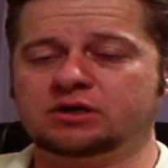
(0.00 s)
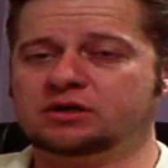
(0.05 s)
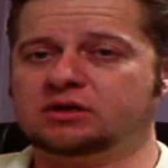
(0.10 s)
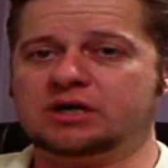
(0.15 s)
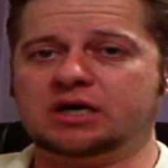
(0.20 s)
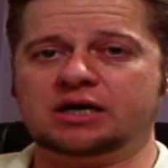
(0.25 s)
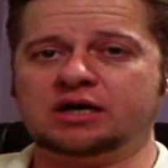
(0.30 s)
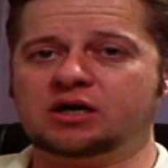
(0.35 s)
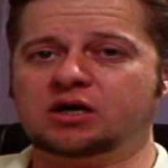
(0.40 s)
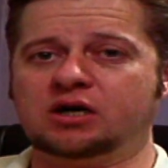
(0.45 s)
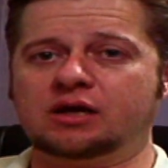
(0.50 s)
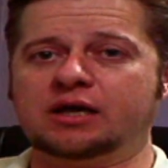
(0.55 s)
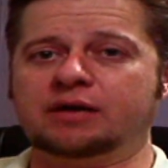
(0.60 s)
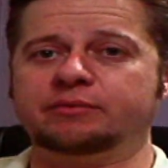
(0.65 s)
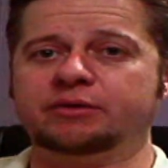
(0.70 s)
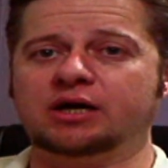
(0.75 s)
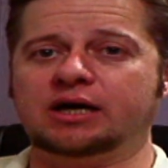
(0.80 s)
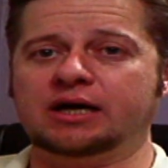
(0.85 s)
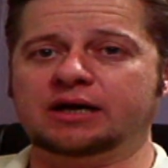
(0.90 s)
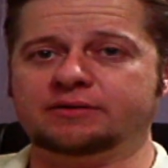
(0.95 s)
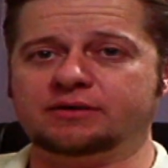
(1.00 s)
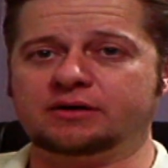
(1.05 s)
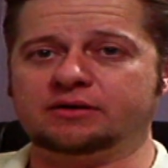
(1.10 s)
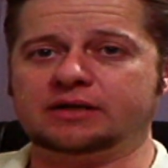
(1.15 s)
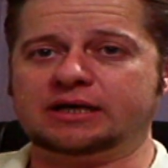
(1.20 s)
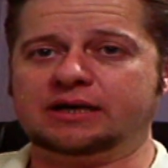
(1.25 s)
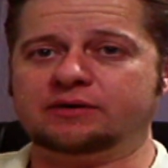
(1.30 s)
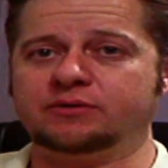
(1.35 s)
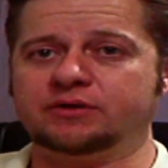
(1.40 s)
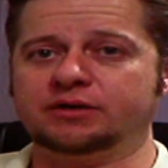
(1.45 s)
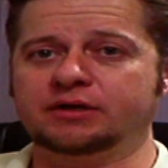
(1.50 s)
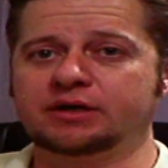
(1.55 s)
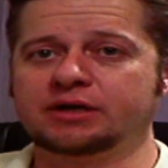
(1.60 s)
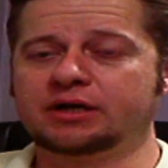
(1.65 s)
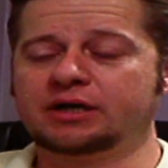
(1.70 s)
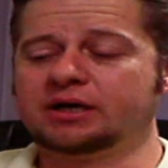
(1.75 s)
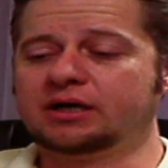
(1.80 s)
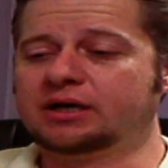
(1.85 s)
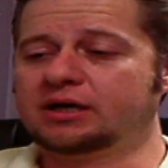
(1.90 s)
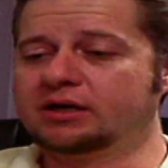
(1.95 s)
And not at all, I'm lying on that one.
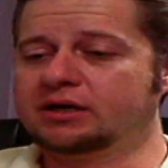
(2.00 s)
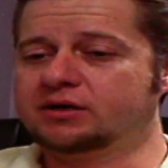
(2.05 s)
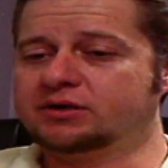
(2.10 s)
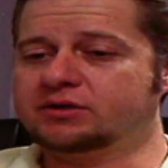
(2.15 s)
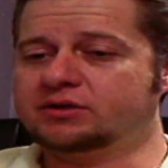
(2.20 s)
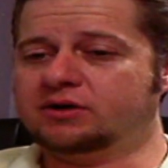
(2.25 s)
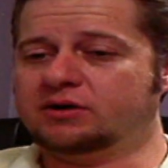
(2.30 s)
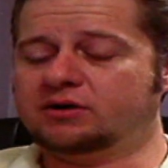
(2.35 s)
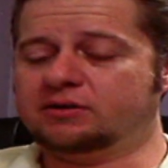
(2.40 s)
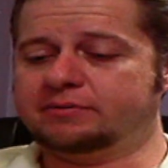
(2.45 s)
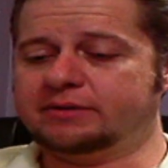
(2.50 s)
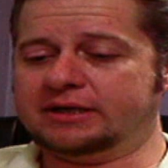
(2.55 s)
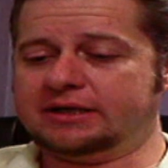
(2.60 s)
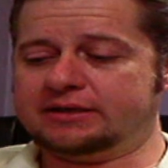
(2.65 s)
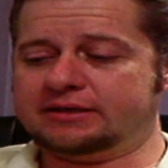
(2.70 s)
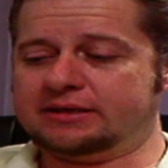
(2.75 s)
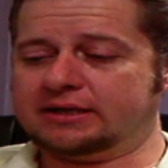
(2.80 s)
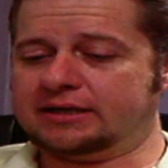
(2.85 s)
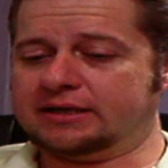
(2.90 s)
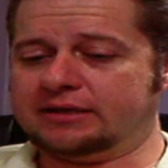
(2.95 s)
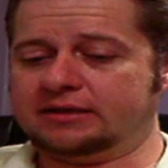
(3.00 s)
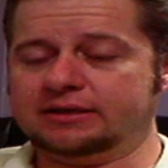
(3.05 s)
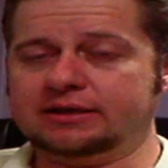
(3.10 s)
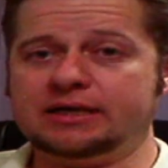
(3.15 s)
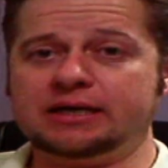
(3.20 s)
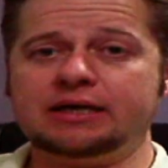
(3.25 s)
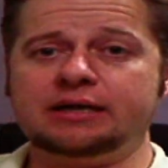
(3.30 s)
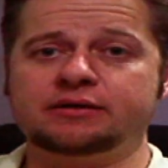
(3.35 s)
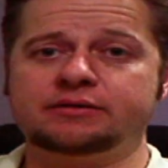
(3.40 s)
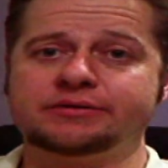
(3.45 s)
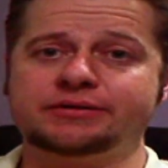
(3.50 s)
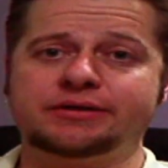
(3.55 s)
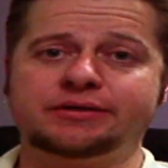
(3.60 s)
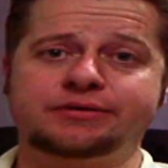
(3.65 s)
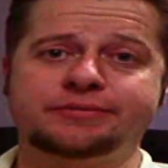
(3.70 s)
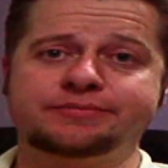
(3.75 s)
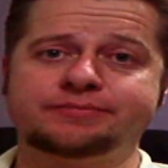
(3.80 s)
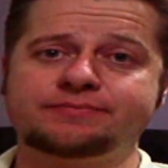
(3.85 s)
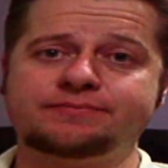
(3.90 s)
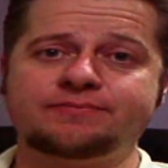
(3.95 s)
So, but, uh, yeah.
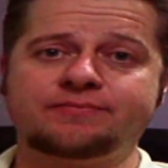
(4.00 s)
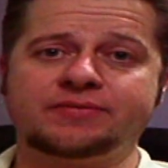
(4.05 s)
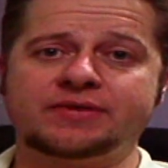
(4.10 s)
So,